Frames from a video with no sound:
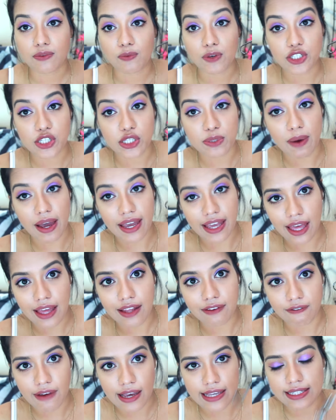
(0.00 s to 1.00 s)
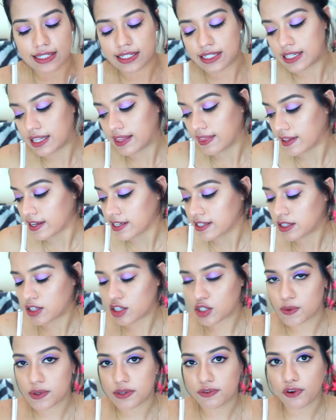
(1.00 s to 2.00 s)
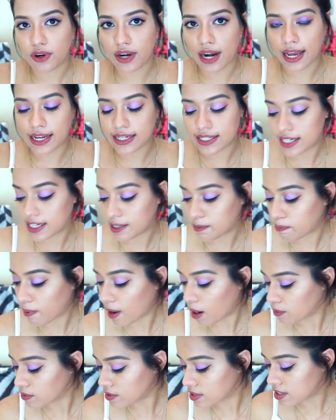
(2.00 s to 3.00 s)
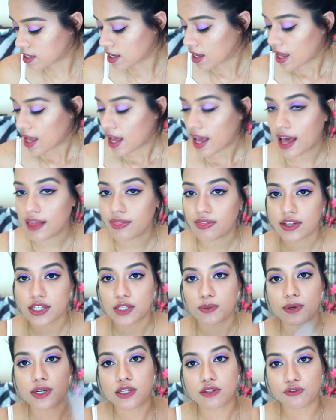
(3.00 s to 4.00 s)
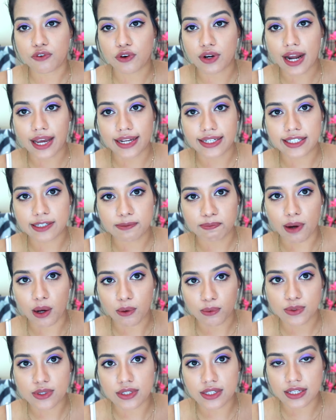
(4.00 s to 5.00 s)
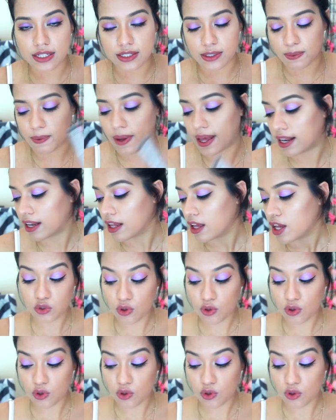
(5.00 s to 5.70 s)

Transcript: which is why I invested in this. This was for £19 and this was for £19 as well.